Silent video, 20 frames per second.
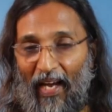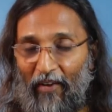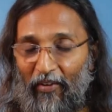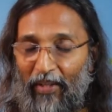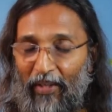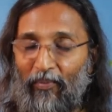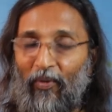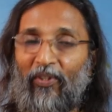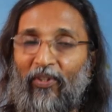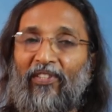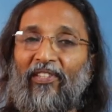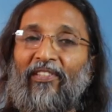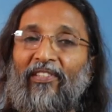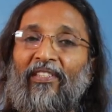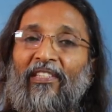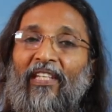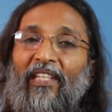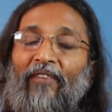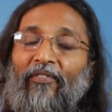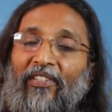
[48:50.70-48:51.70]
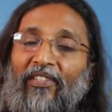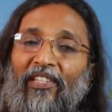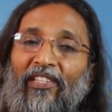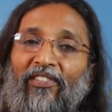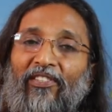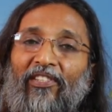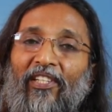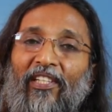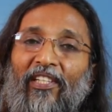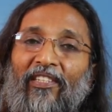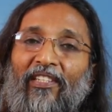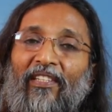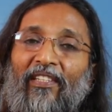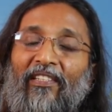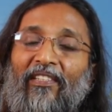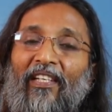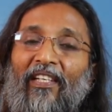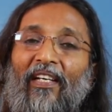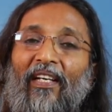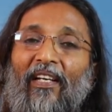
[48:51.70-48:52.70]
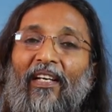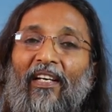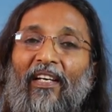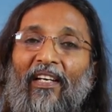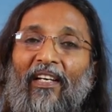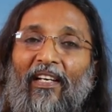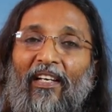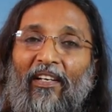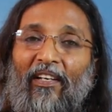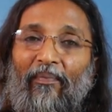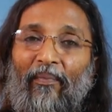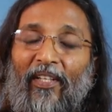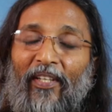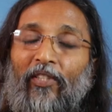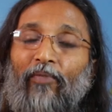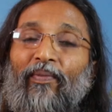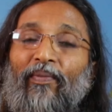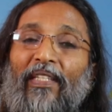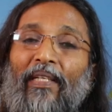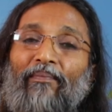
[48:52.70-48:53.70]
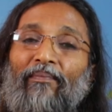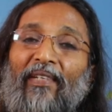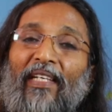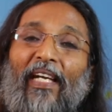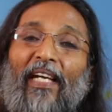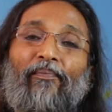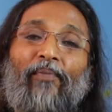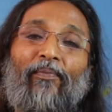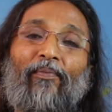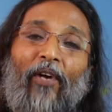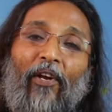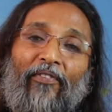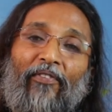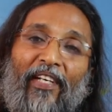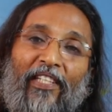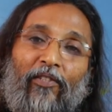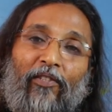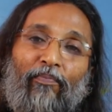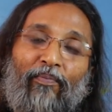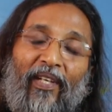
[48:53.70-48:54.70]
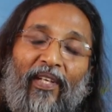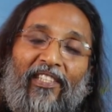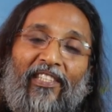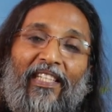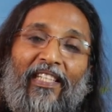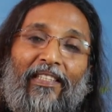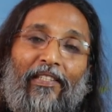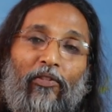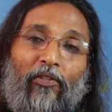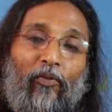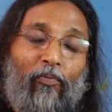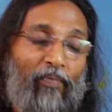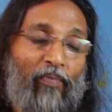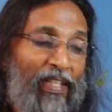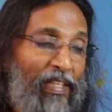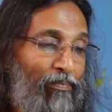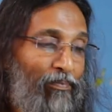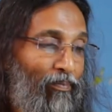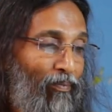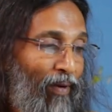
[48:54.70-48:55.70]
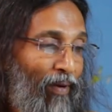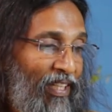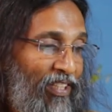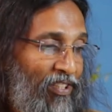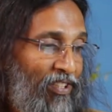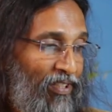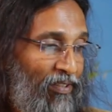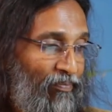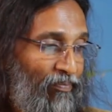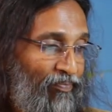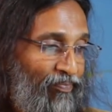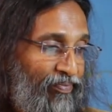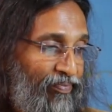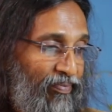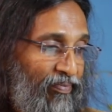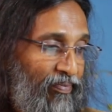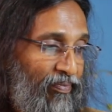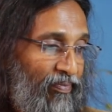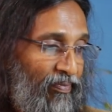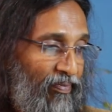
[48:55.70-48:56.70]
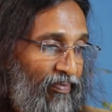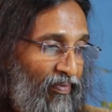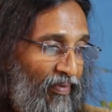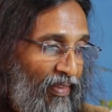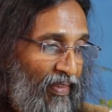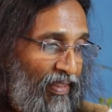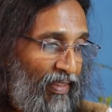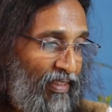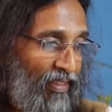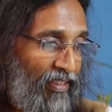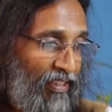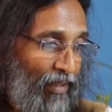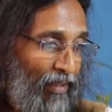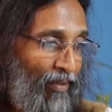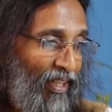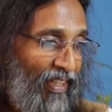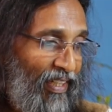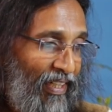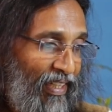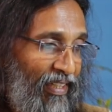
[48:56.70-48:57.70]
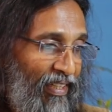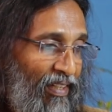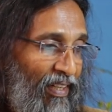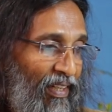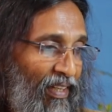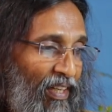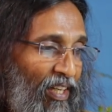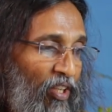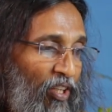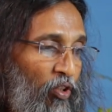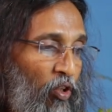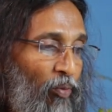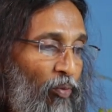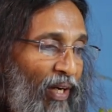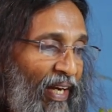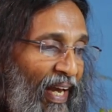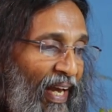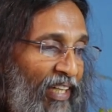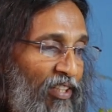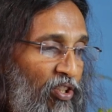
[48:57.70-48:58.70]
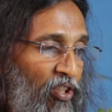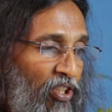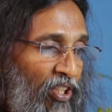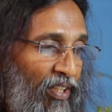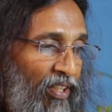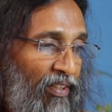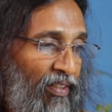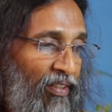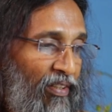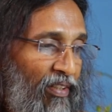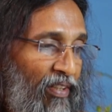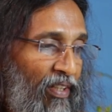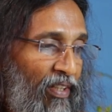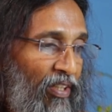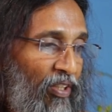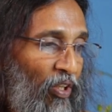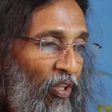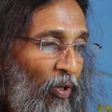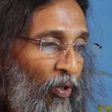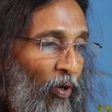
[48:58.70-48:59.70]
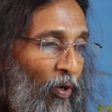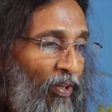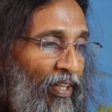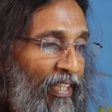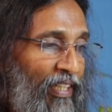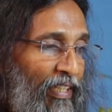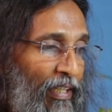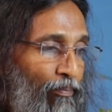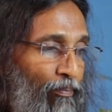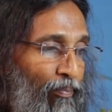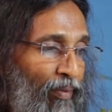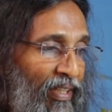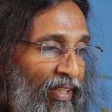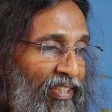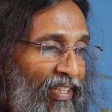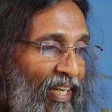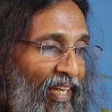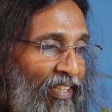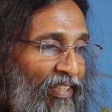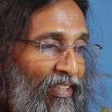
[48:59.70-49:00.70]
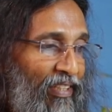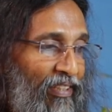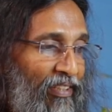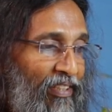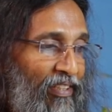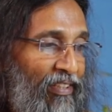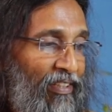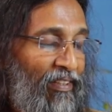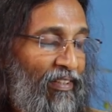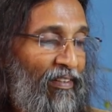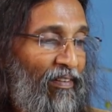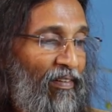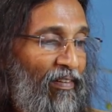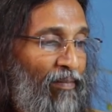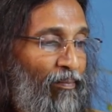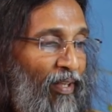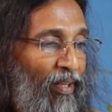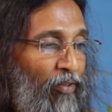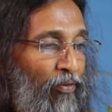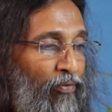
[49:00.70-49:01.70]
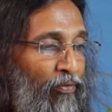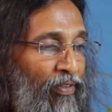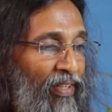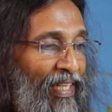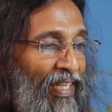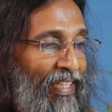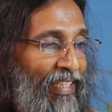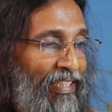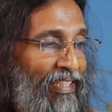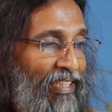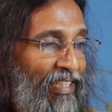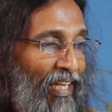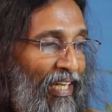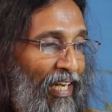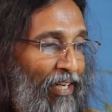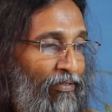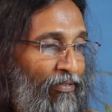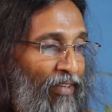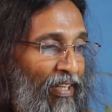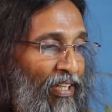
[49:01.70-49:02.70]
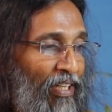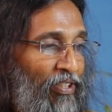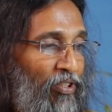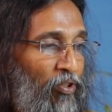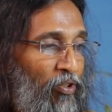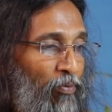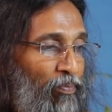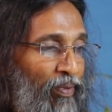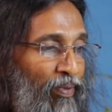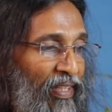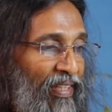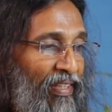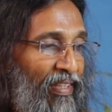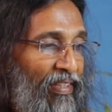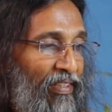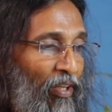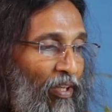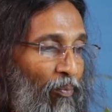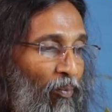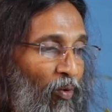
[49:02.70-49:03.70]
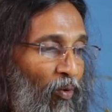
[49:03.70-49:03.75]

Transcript: Our emotions, our sensations must become capable of expressing the supreme bliss. Similarly, human action not only represent but feel itself to be the